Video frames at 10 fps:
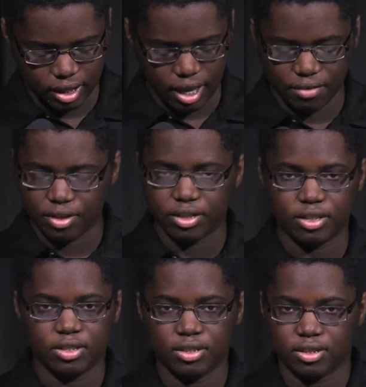having
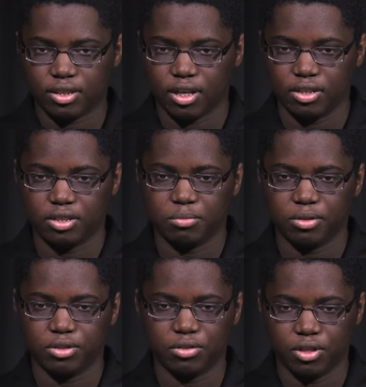this scholarship
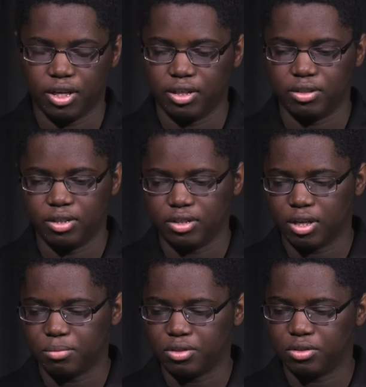is, and these
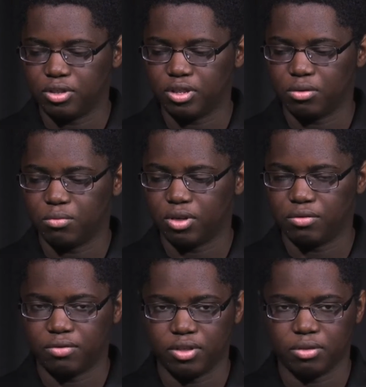opportunities are one
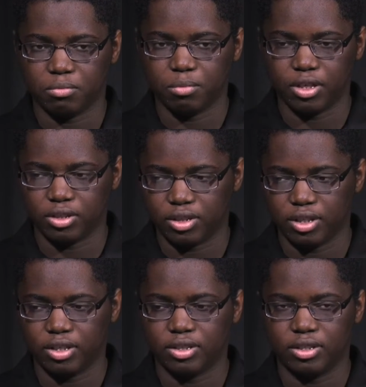of the major
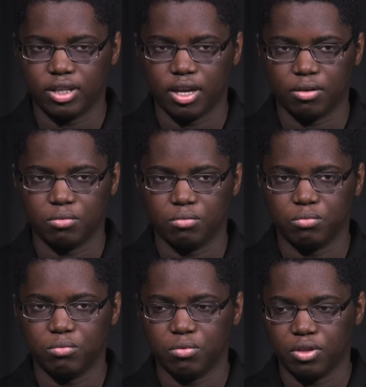things that I
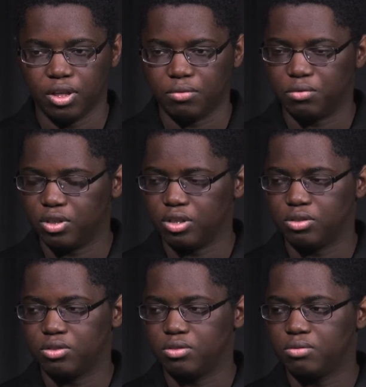really
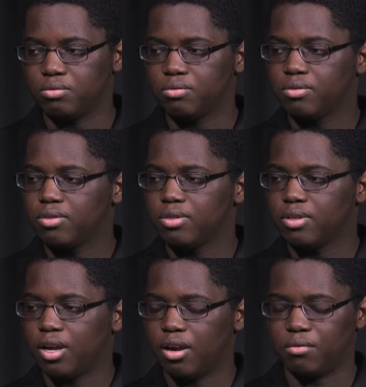
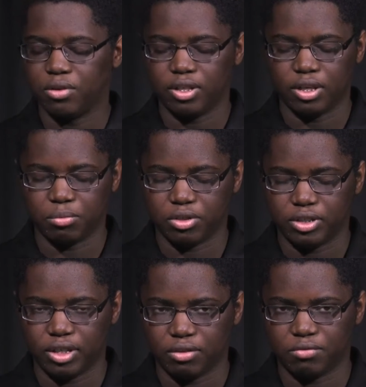
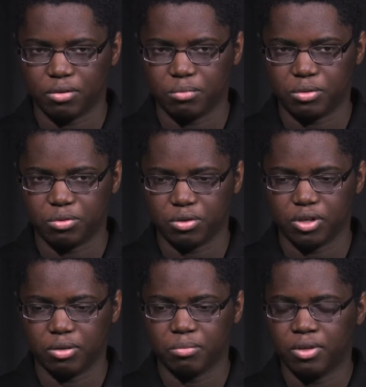appreciate from this
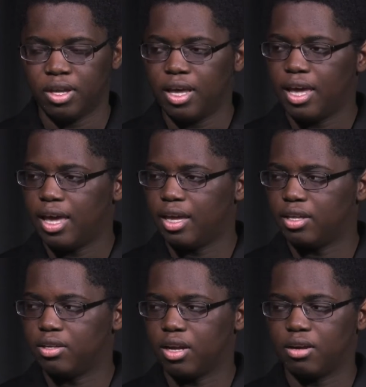program.
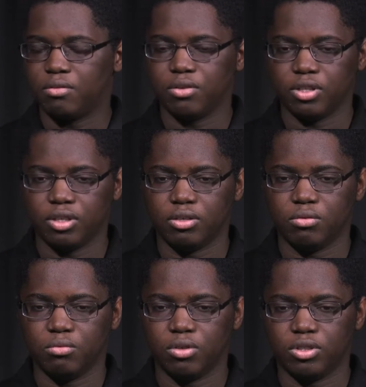And I really
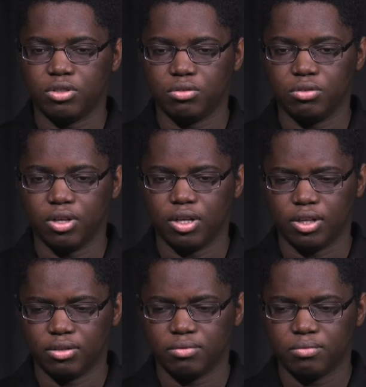want
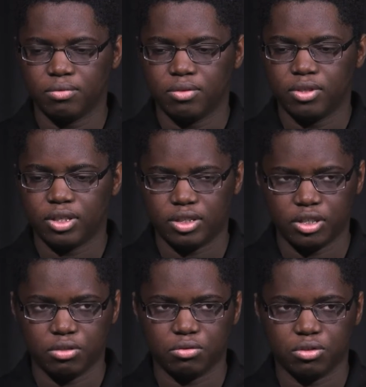to
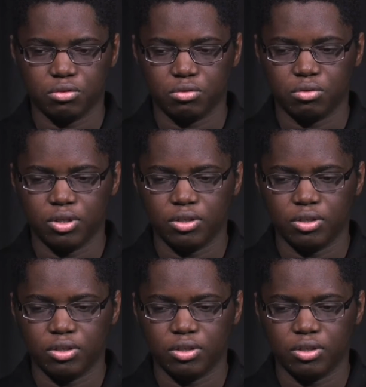continue to